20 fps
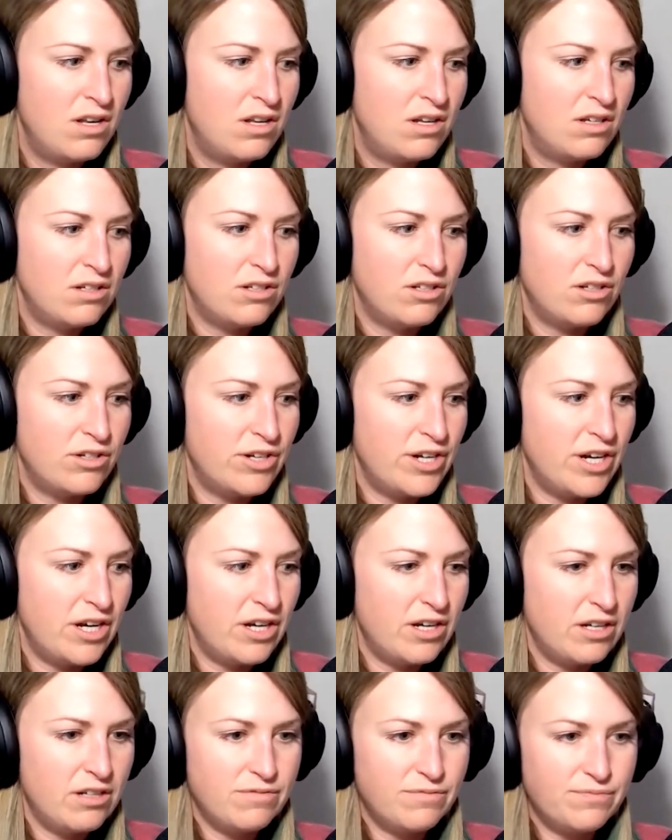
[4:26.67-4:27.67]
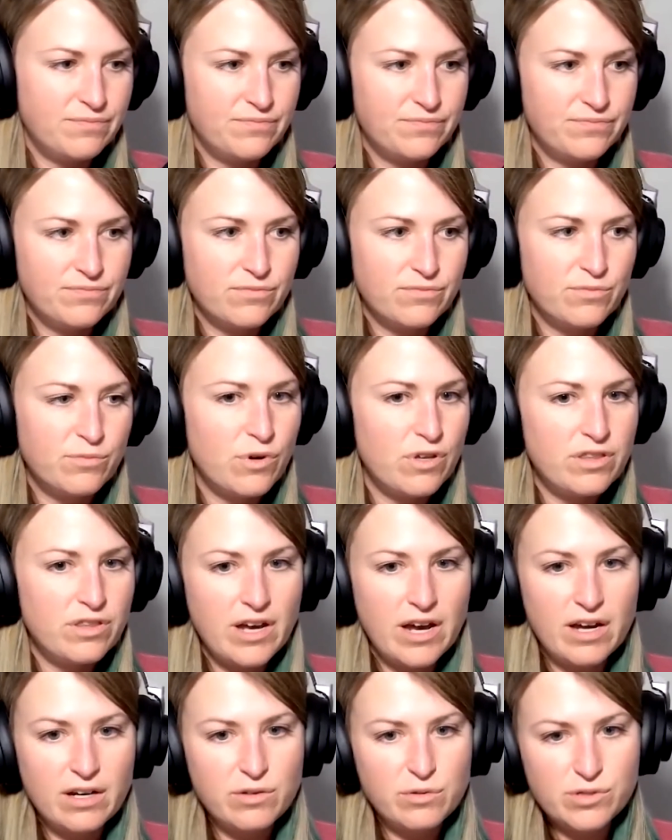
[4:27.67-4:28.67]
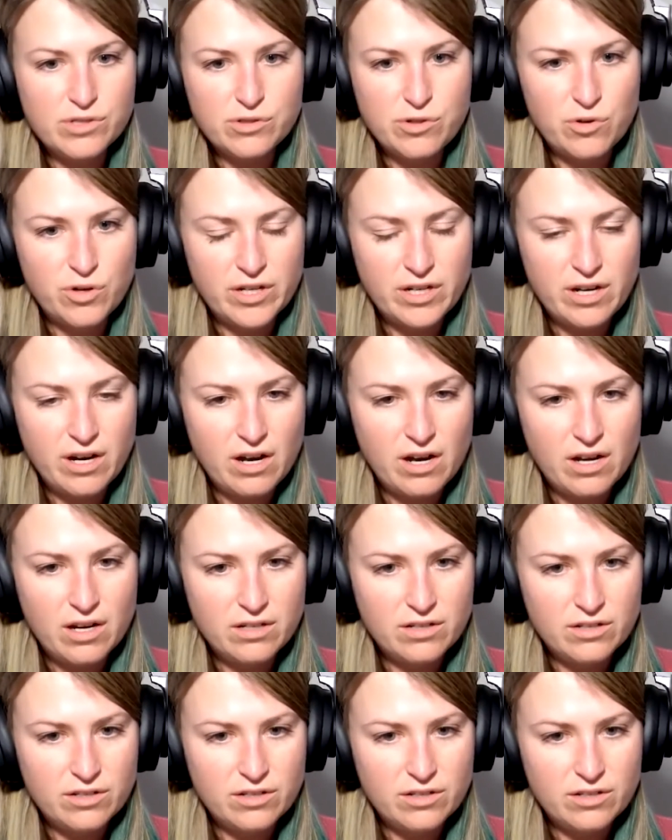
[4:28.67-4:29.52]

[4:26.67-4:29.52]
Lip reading: learning what the heck was going on.